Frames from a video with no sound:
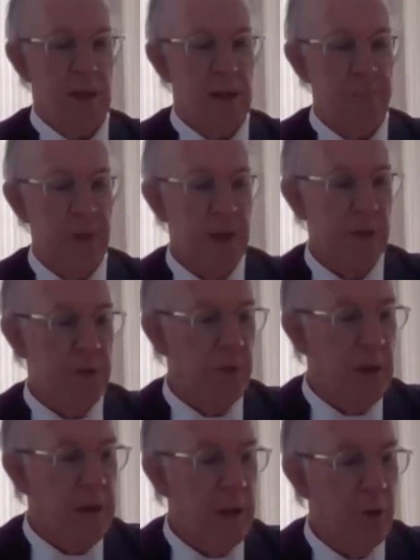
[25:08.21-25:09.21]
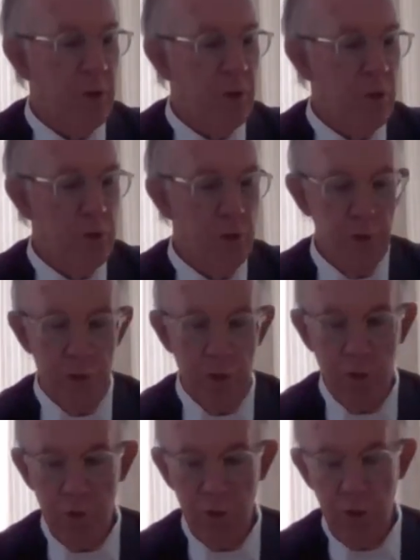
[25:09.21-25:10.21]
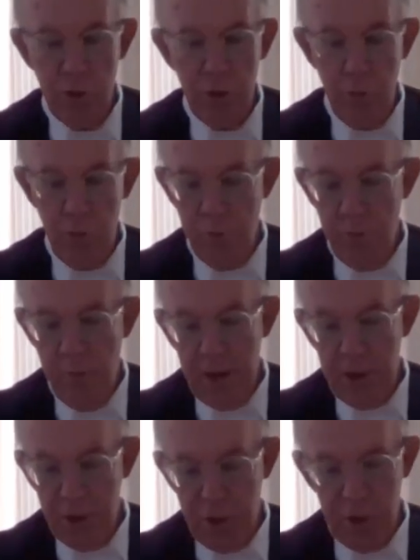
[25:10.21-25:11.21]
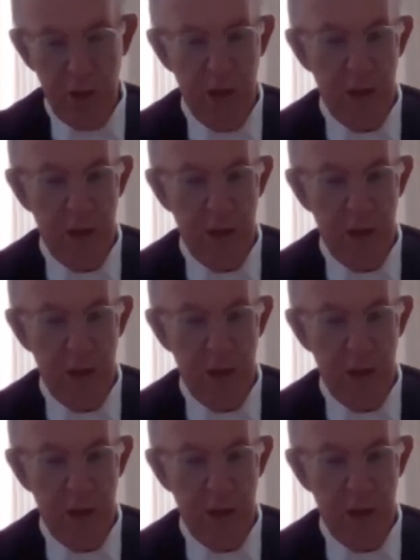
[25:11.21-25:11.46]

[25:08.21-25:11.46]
applicant really couldn't do much